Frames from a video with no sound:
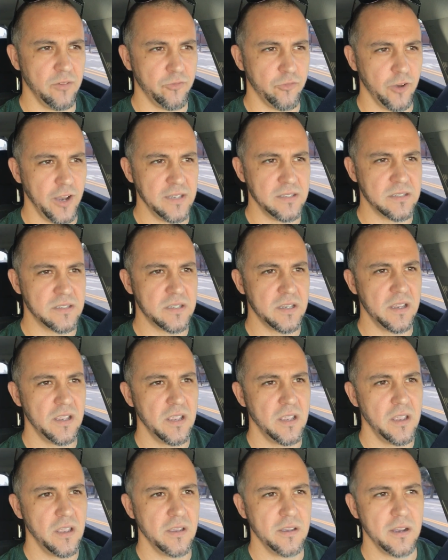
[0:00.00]
and friends
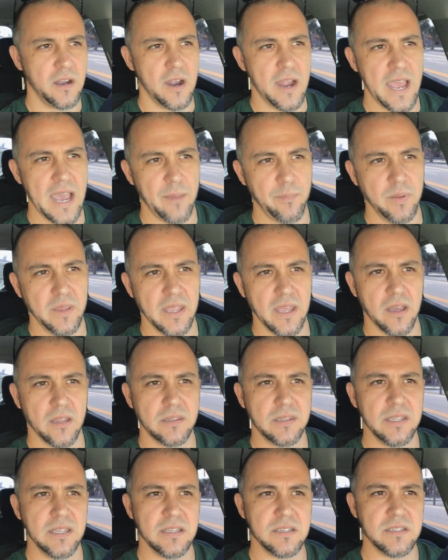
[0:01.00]
are happy,
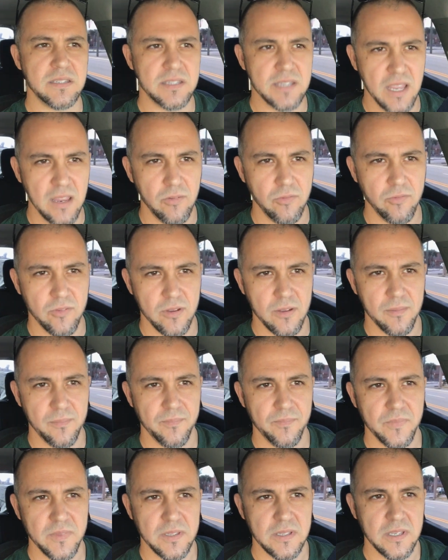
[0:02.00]
healthy, and safe.
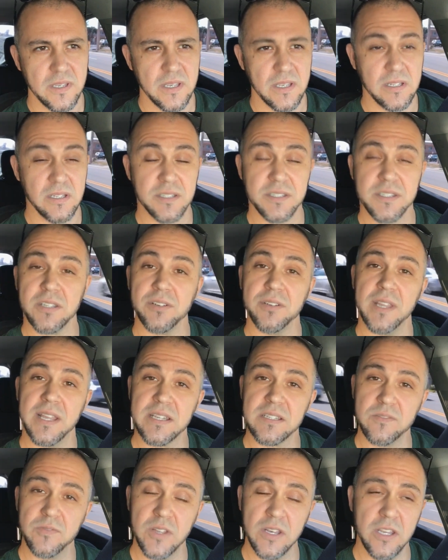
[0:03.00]
And until
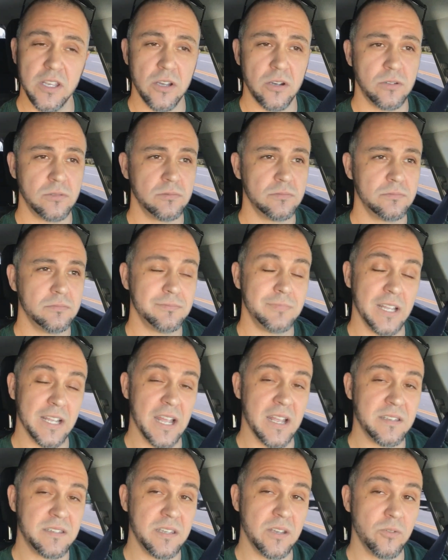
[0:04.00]
next video,
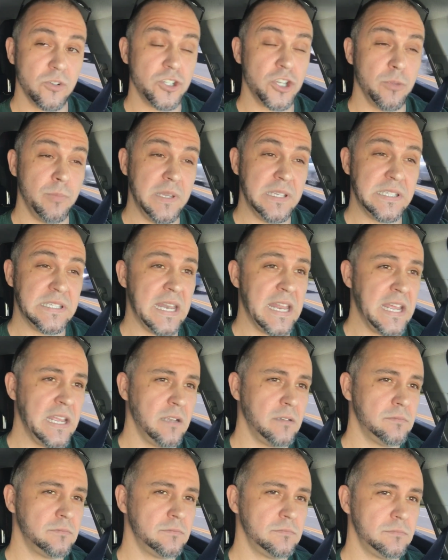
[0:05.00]
like I said, which could be
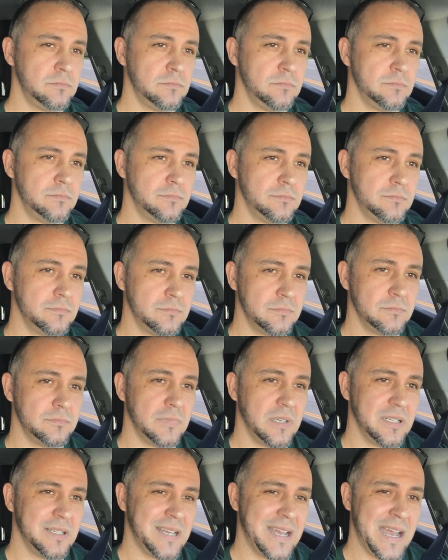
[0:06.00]
today,
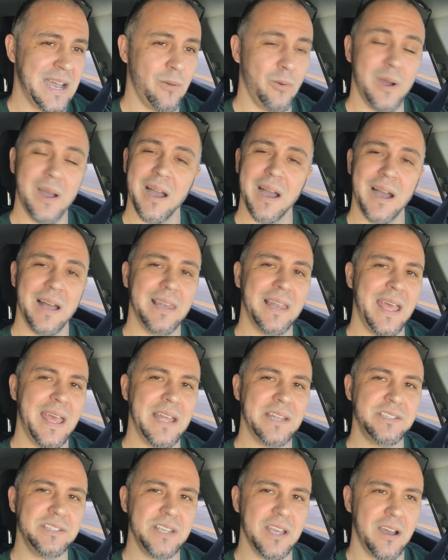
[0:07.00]
I will holla
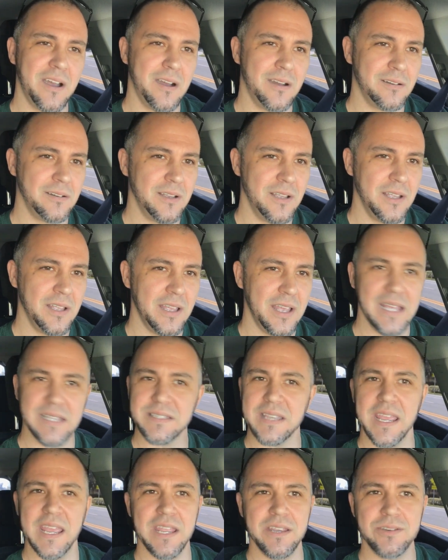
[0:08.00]
at y'all,
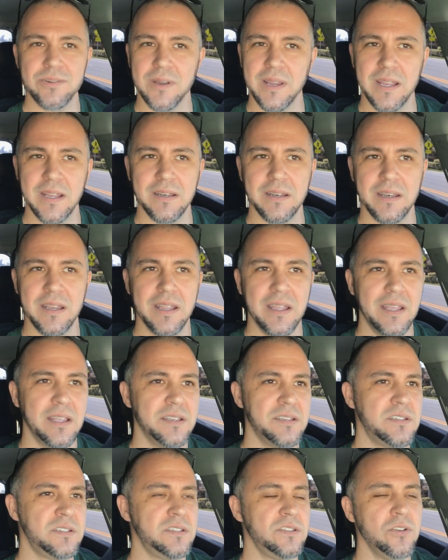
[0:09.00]
as Adrian,
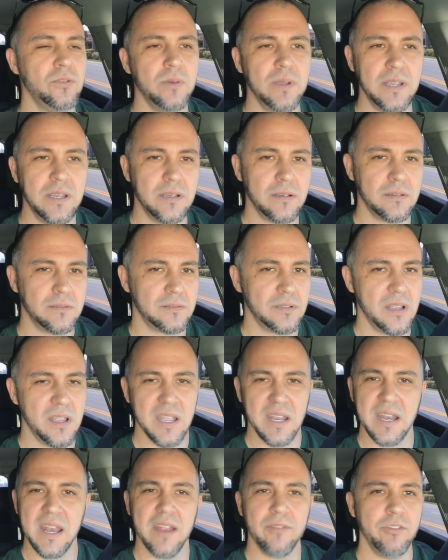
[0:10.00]
Stewie,
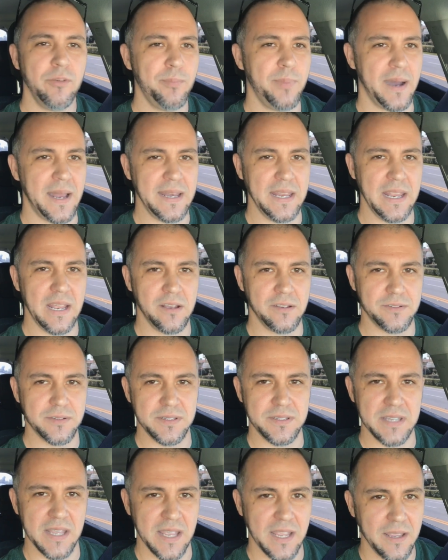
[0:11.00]
and everybody else
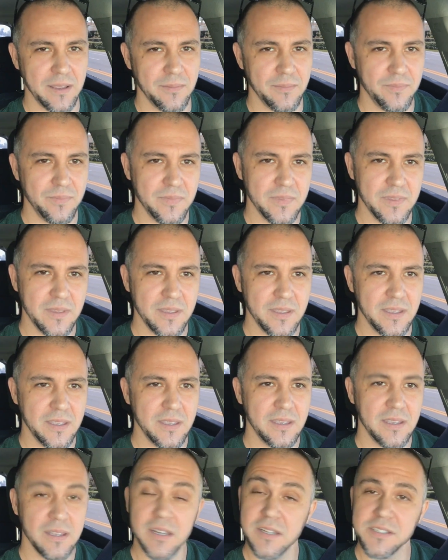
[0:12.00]
would say.
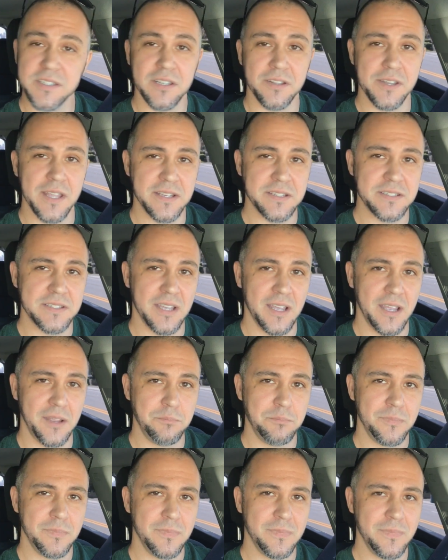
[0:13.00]
And until next
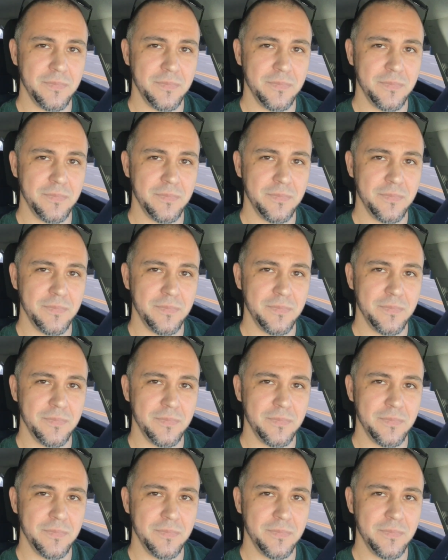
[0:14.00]
time,